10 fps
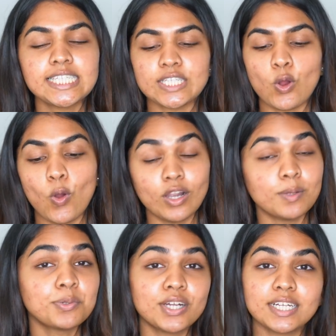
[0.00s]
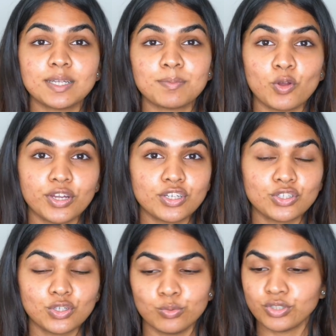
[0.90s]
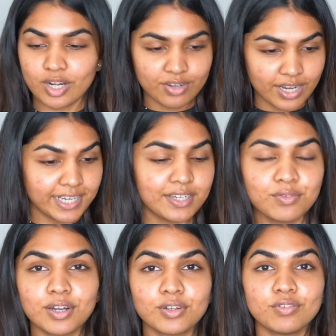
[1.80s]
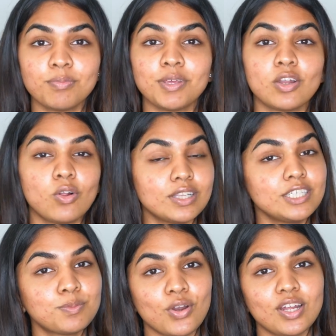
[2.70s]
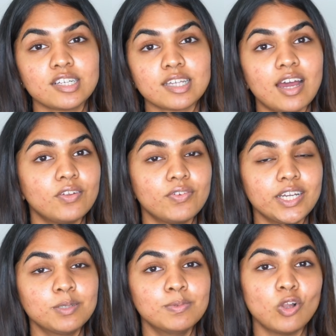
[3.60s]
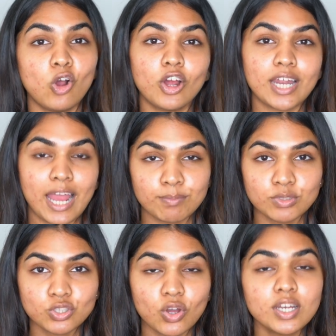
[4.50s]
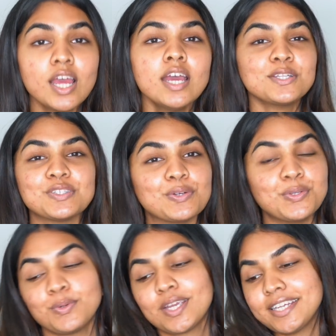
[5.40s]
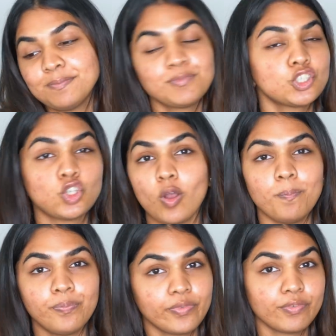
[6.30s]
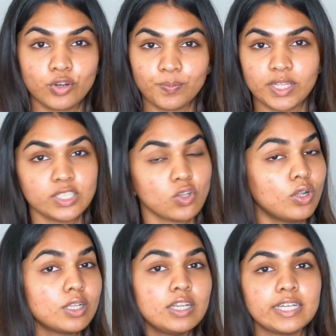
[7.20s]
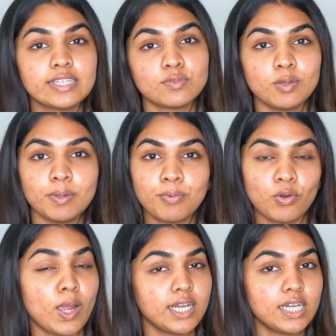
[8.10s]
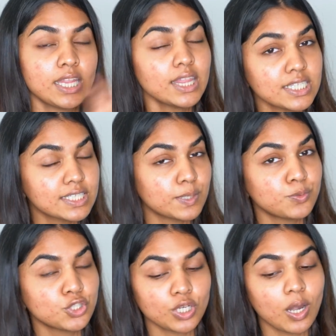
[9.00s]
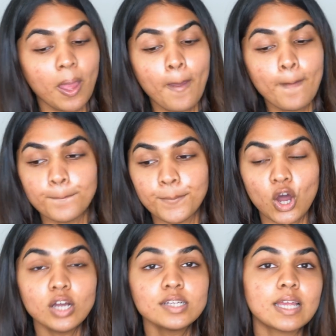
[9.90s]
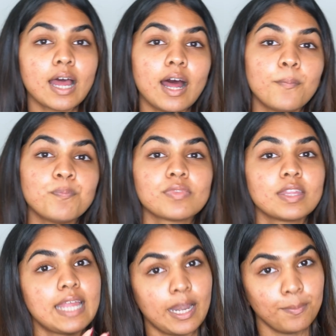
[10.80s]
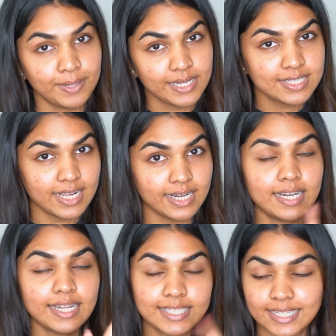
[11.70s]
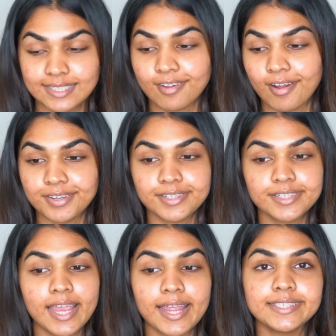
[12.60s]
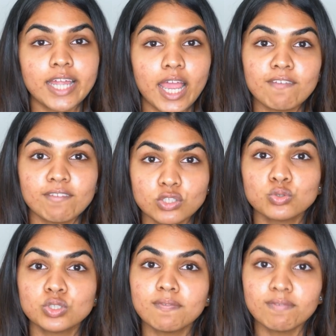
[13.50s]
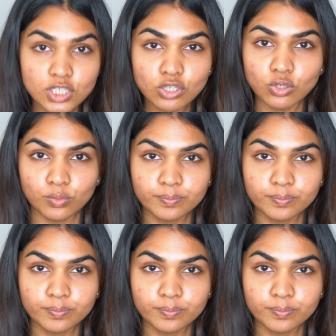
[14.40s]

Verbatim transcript: So all the products I'm going to use are right in front of me and all these products are available on Amazon. So you can shop from this. All the links will be provided in the description box. Um, that being said, let's get started and dive into the video.